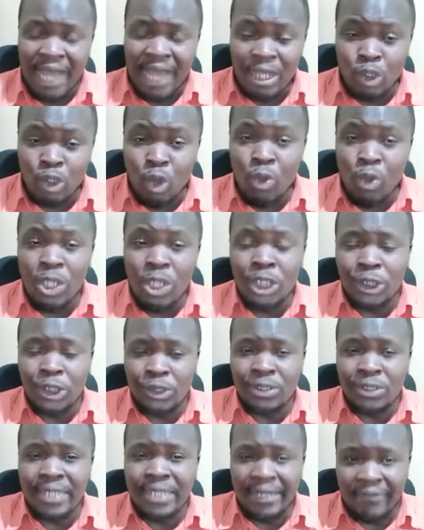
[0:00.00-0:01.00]
That only
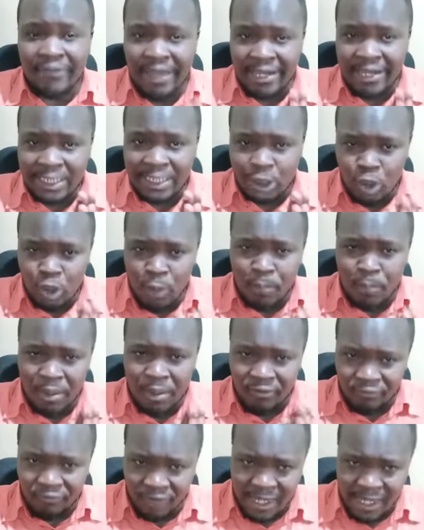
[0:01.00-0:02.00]
shows that there is no
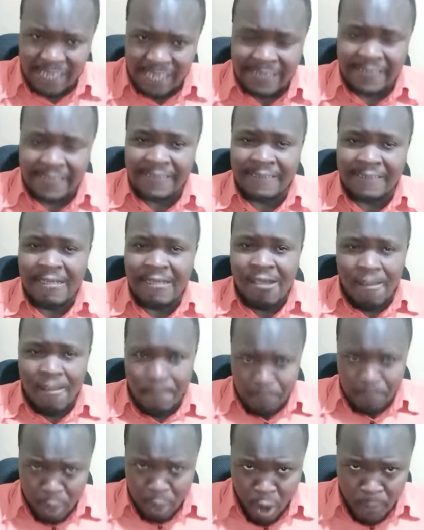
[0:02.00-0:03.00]
preferred,
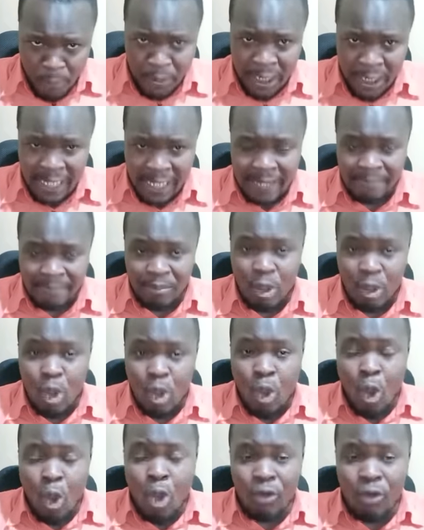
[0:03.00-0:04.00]
popular,
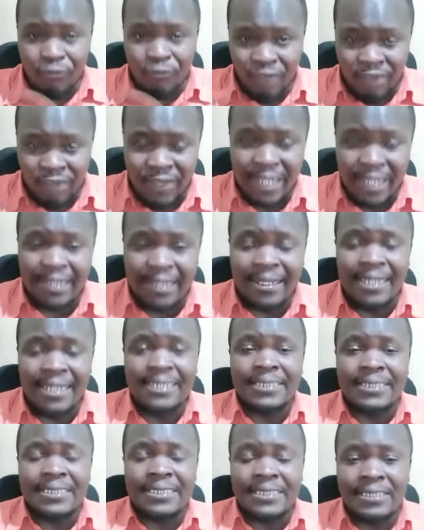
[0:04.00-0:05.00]
or favored
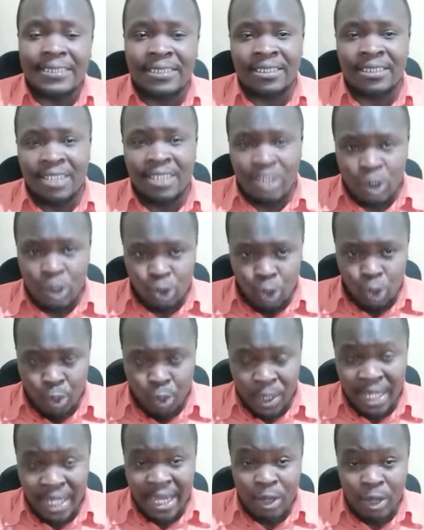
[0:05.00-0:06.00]
candidate to
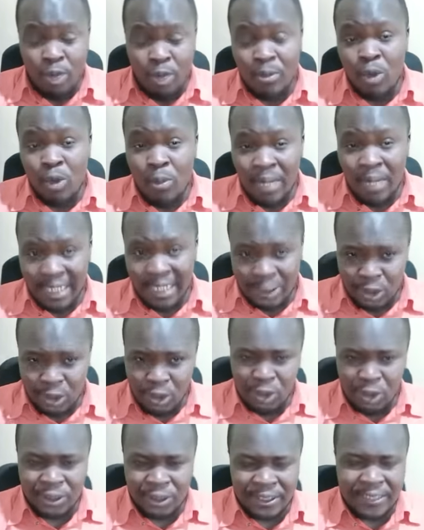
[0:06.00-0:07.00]
win Nairobi
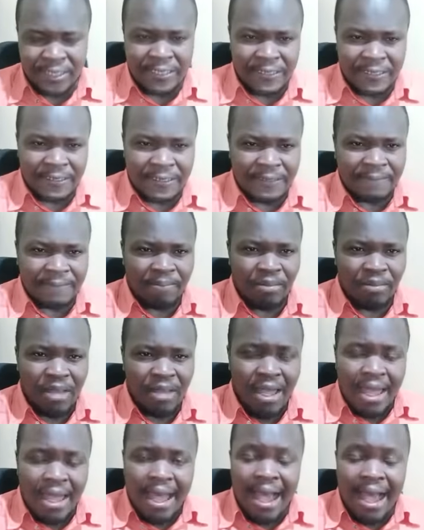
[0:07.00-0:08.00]
gubernatorial seat.
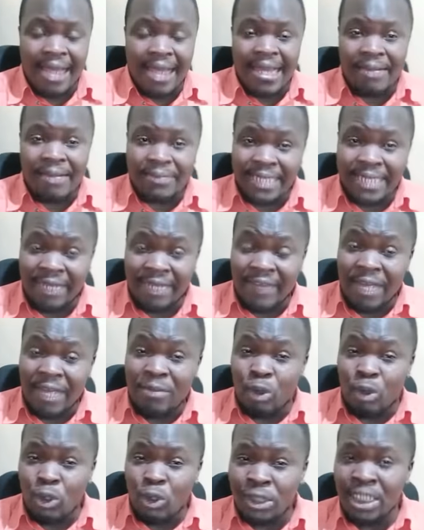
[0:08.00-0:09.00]
And I'm saying
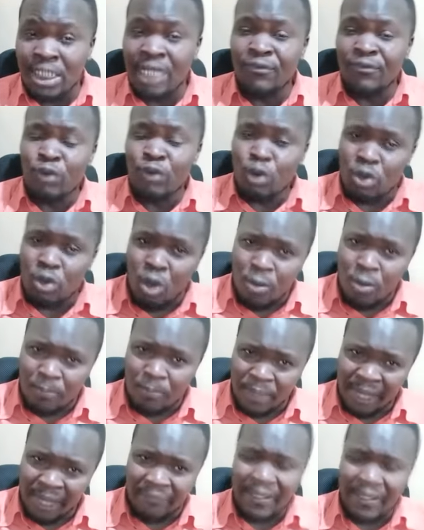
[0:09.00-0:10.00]
that because if you
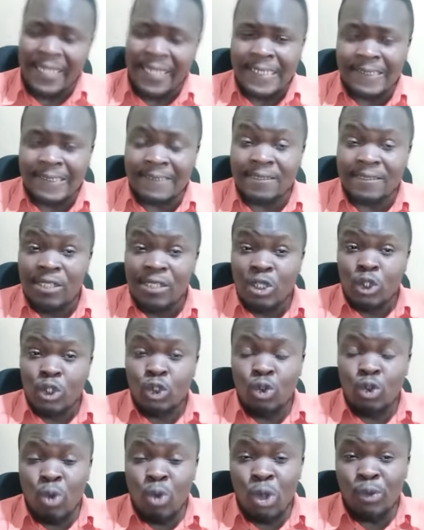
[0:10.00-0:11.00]
compare that
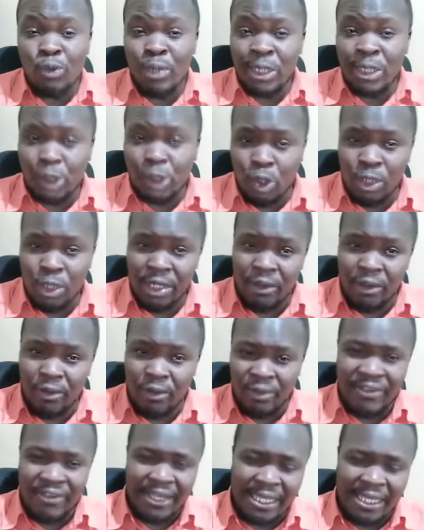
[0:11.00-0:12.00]
to what we saw
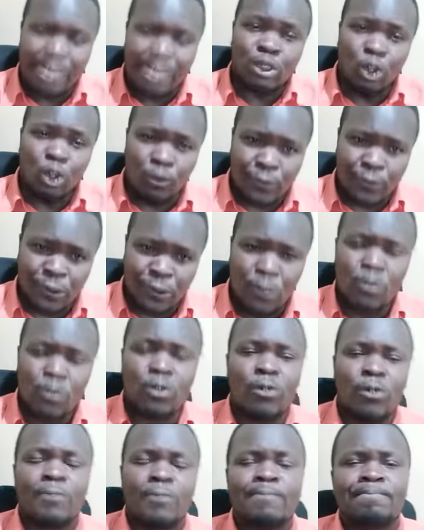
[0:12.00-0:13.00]
with the case of
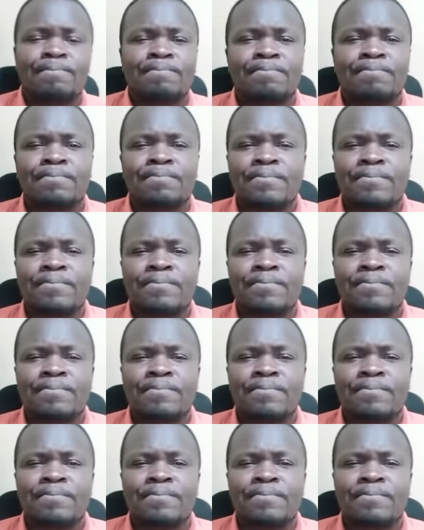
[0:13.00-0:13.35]
Sonko,